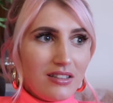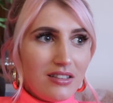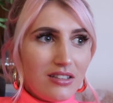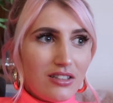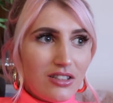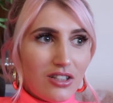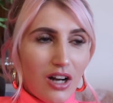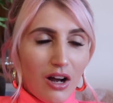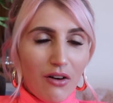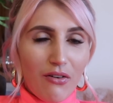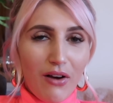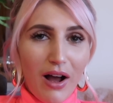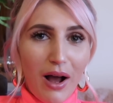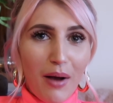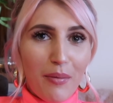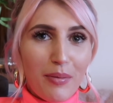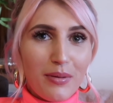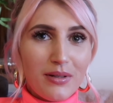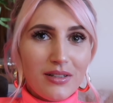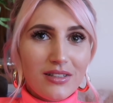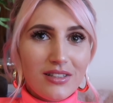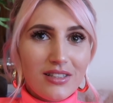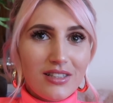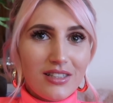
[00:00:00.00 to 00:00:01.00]
stuff
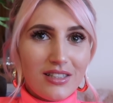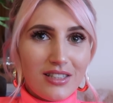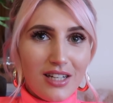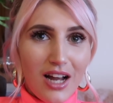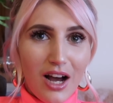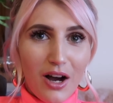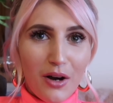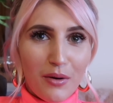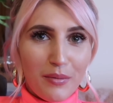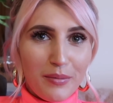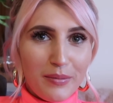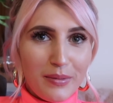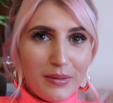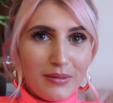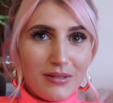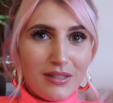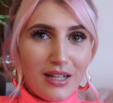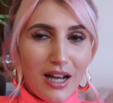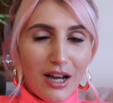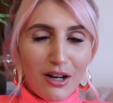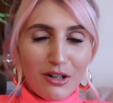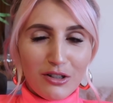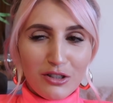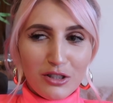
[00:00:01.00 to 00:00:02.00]
happens that
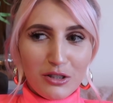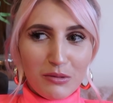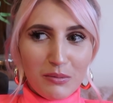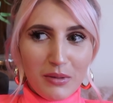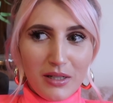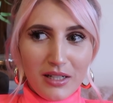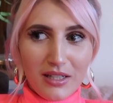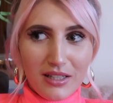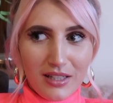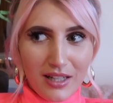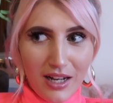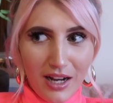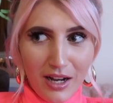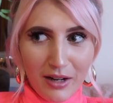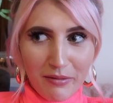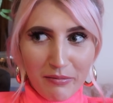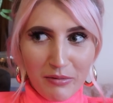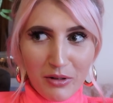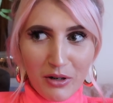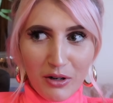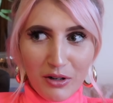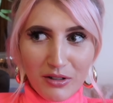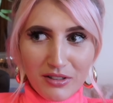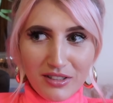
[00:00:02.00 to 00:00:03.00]
tells me that I'm
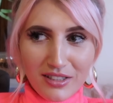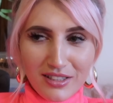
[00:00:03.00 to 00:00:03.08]
not.